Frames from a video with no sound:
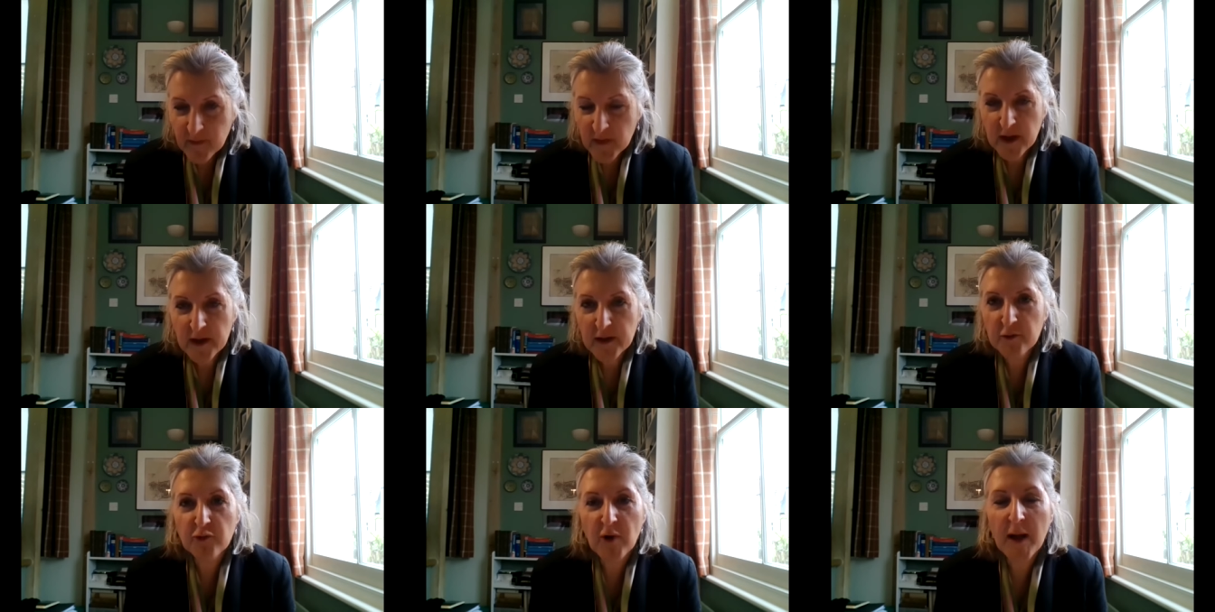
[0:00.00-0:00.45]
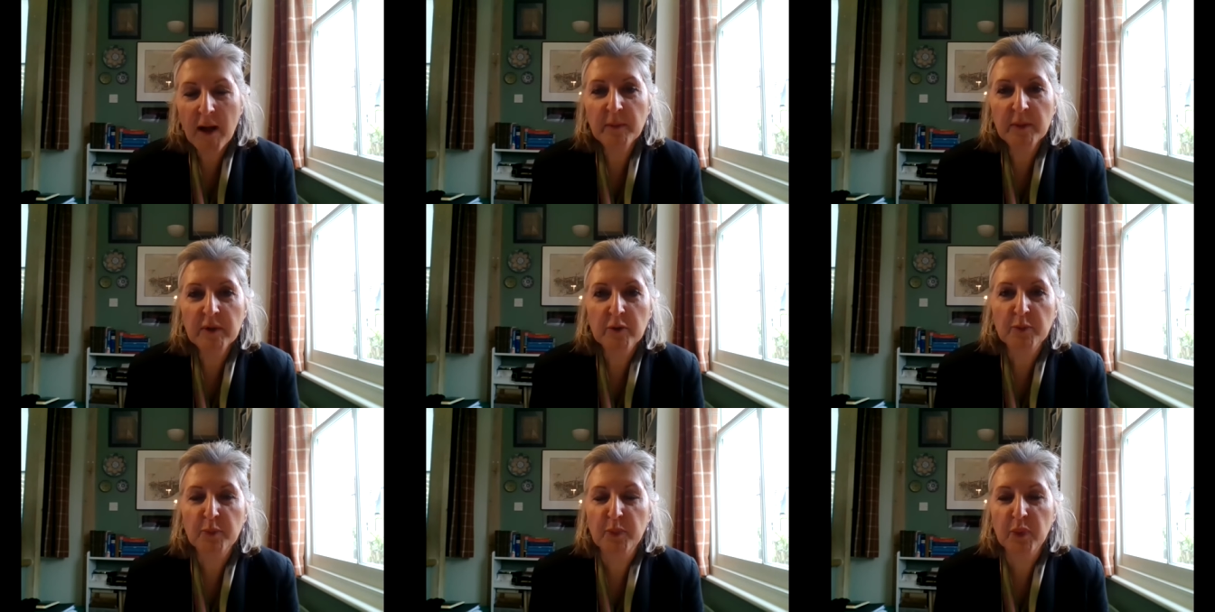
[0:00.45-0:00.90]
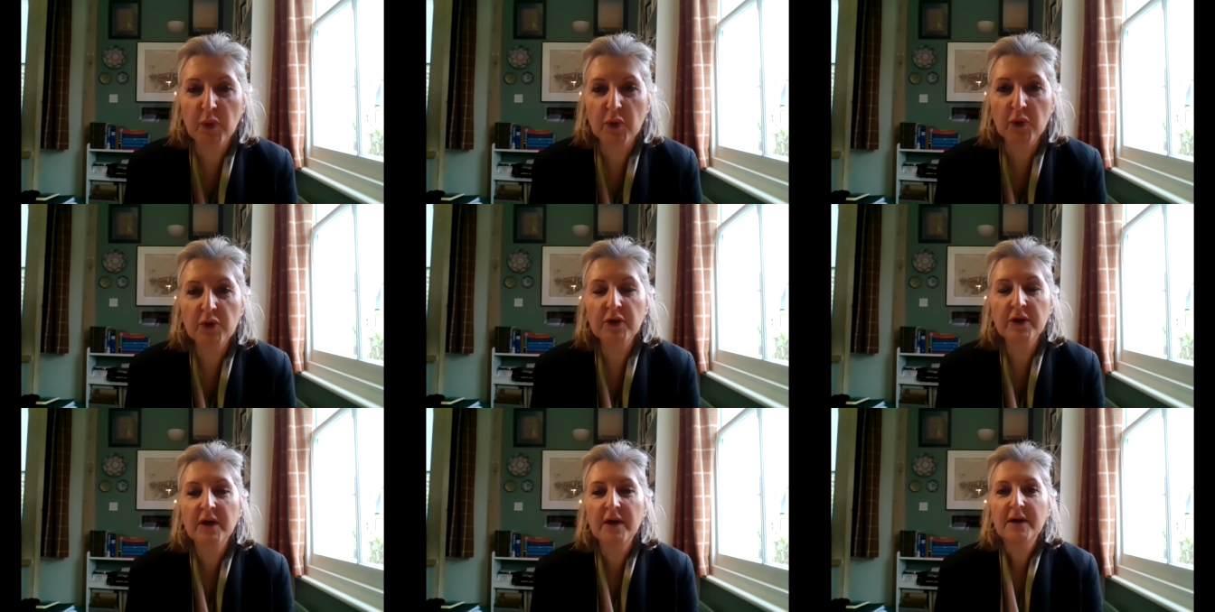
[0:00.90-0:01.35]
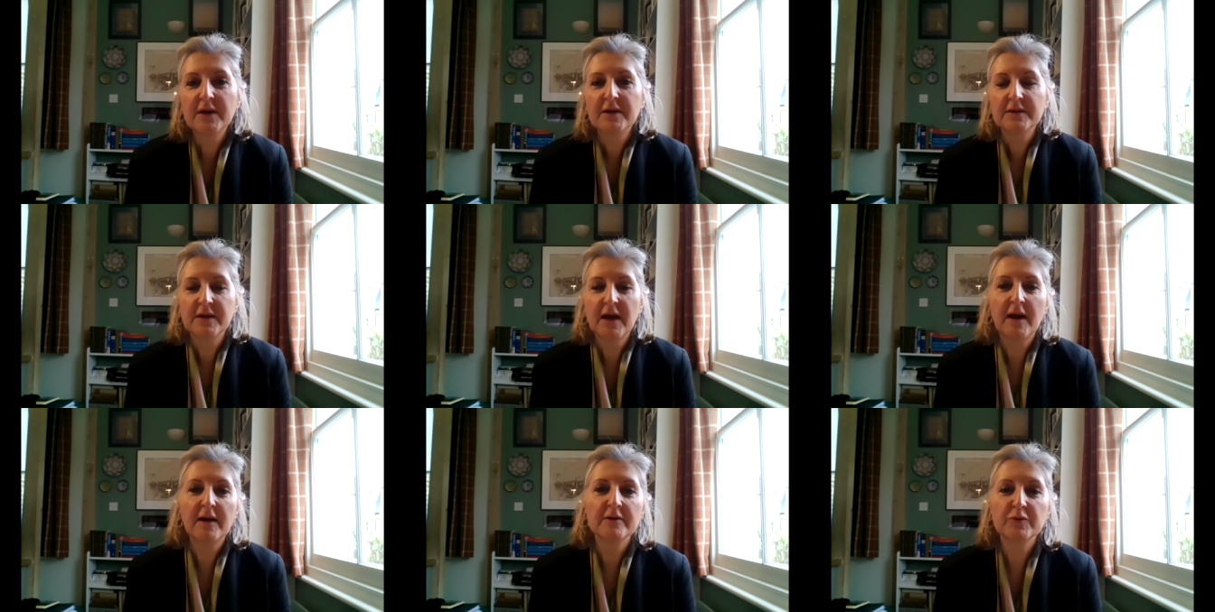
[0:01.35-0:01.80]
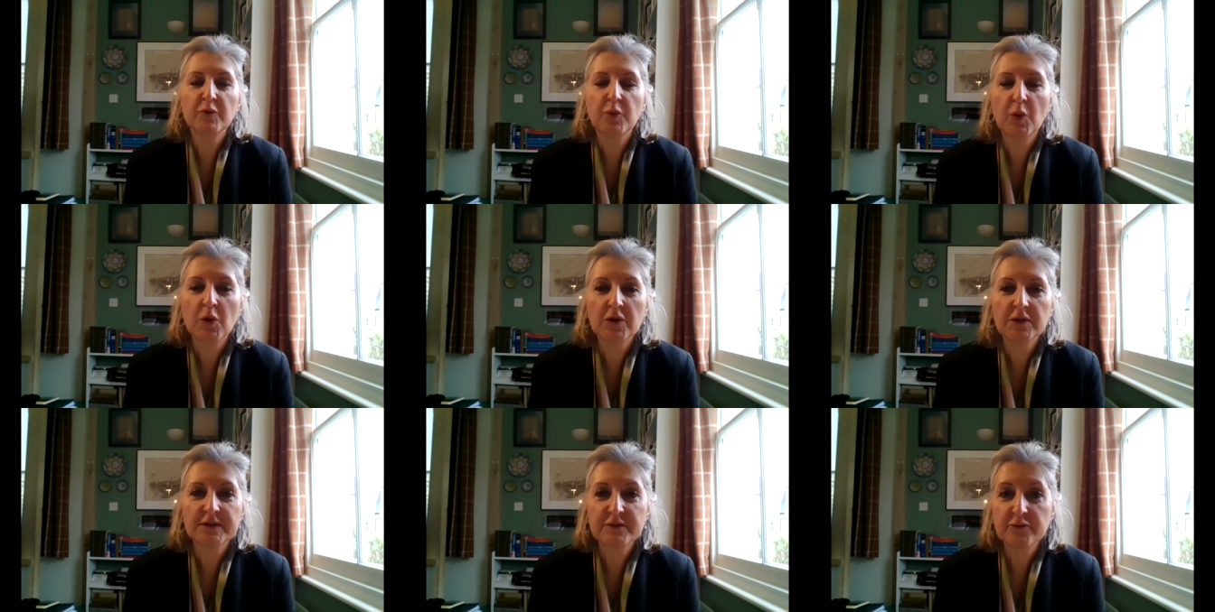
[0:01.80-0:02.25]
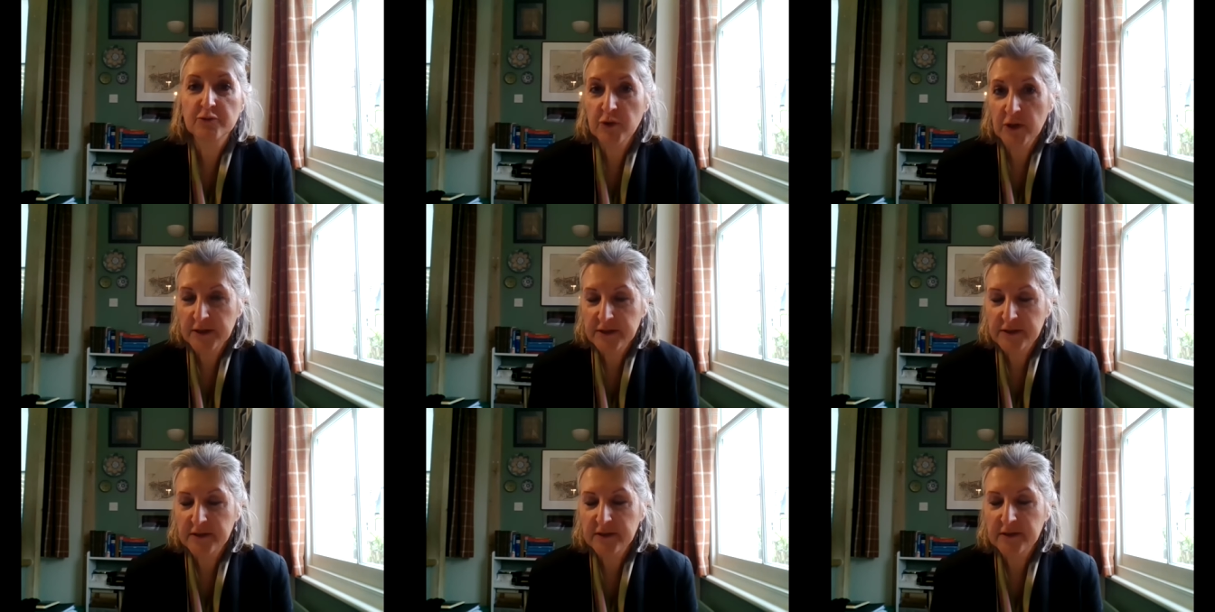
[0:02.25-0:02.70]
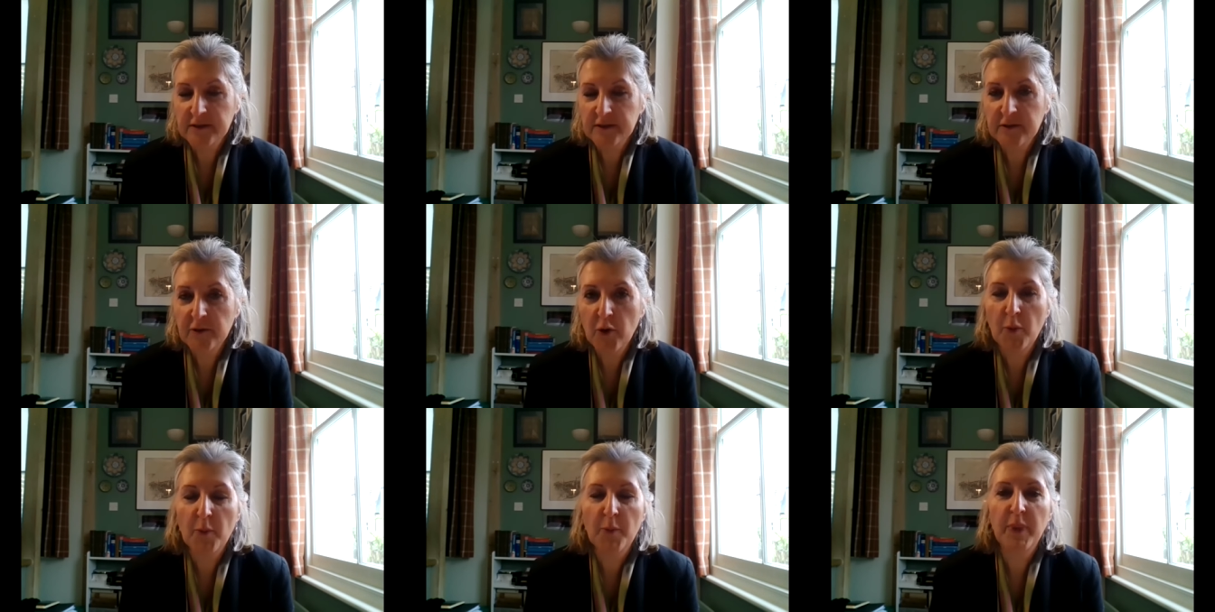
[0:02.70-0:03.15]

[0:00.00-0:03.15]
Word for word: a grammar book that was written